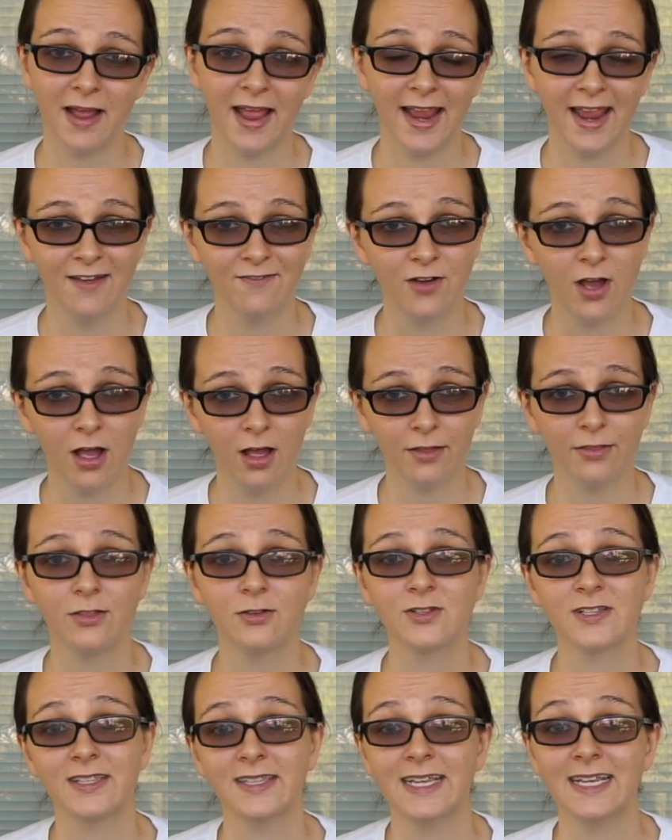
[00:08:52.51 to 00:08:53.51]
I have all
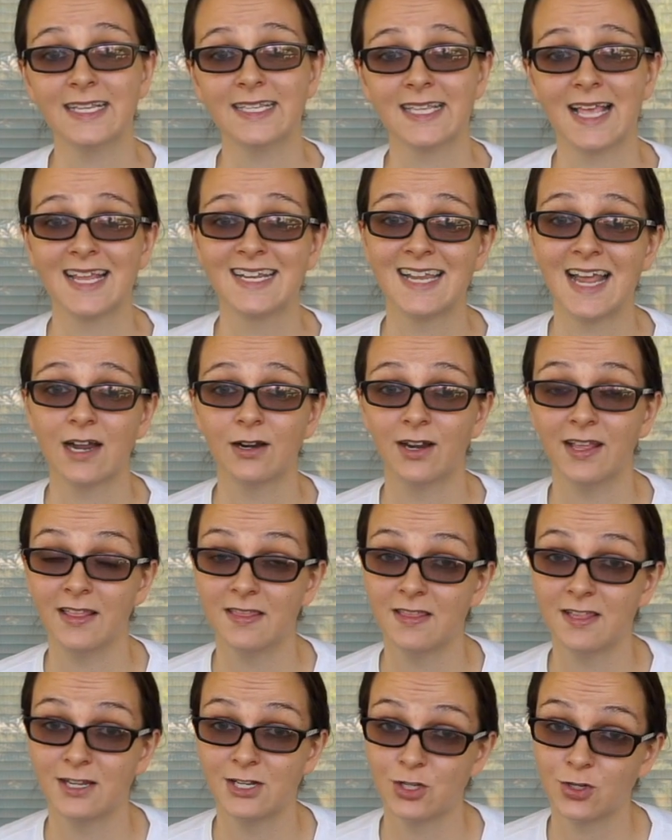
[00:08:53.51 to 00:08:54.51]
those links down
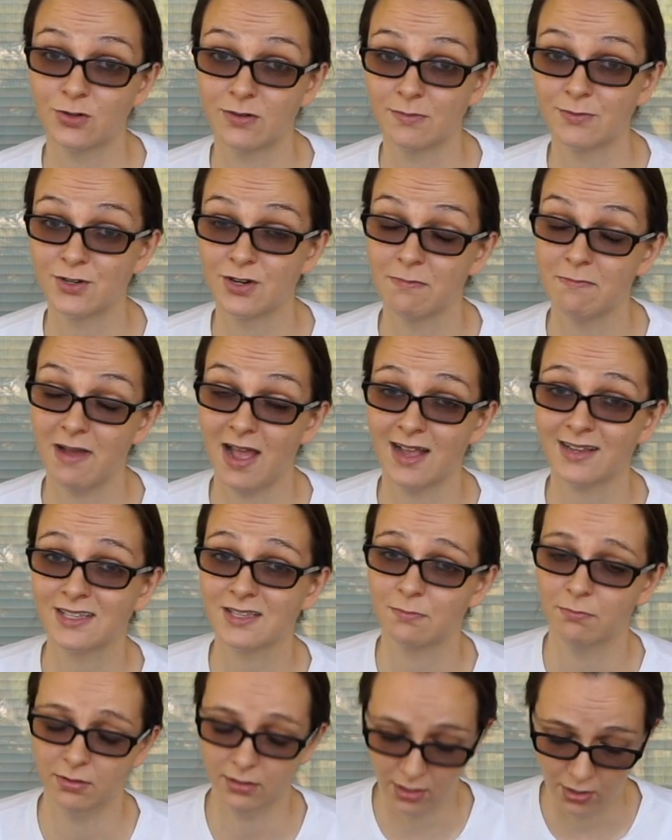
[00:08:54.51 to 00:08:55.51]
in the description
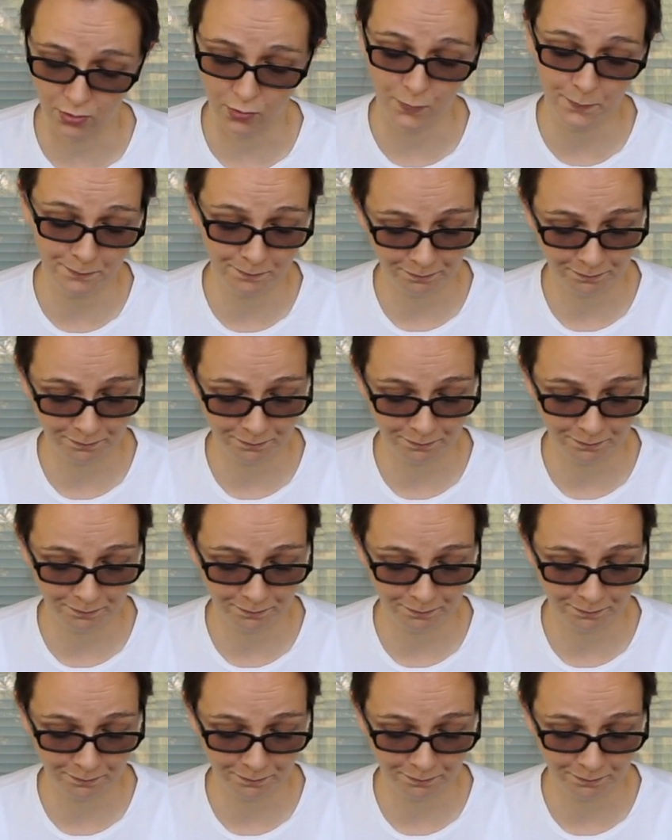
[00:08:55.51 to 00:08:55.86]
box below.